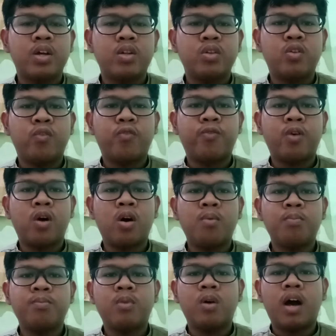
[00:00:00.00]
To
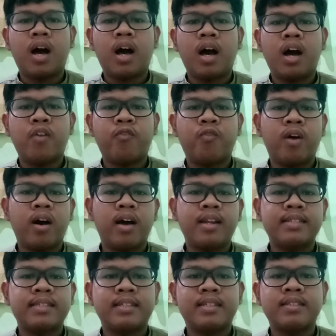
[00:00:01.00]
form a
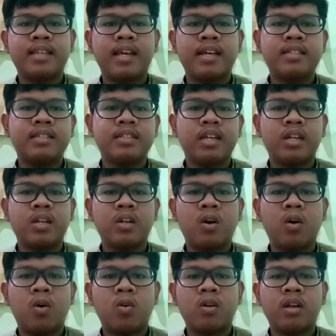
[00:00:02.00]
valid sentence in
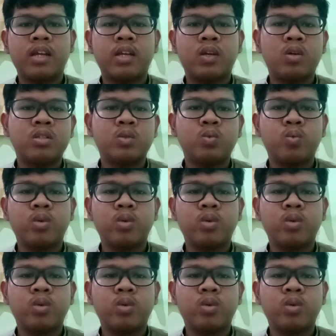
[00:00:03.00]
our language,